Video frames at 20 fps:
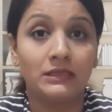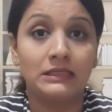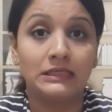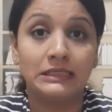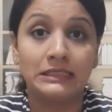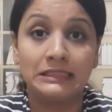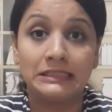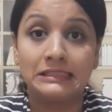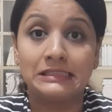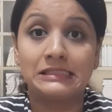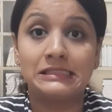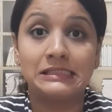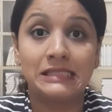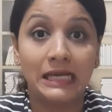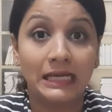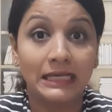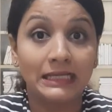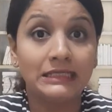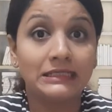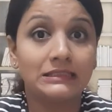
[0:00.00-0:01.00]
it is
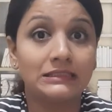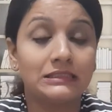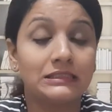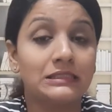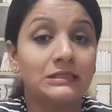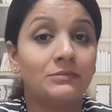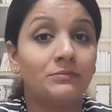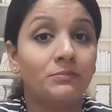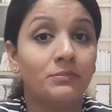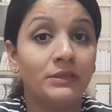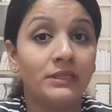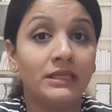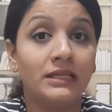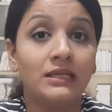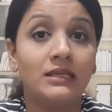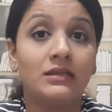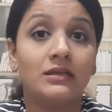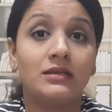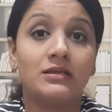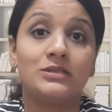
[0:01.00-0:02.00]
like a
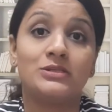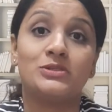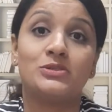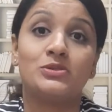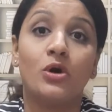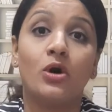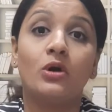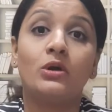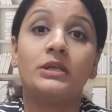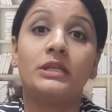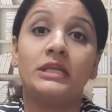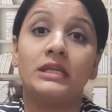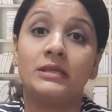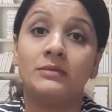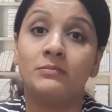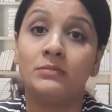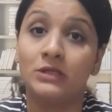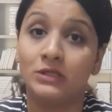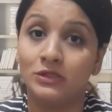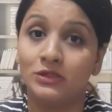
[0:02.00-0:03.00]
brain is not
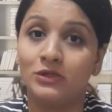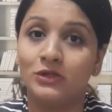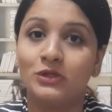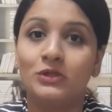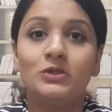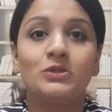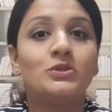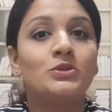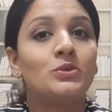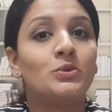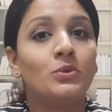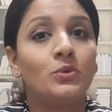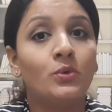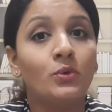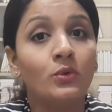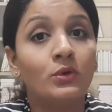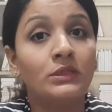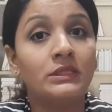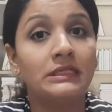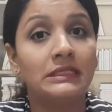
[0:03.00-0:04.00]
able to
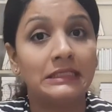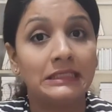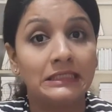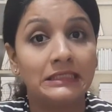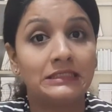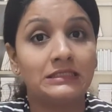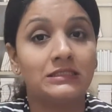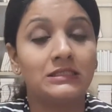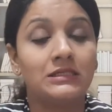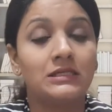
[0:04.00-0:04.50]
correlate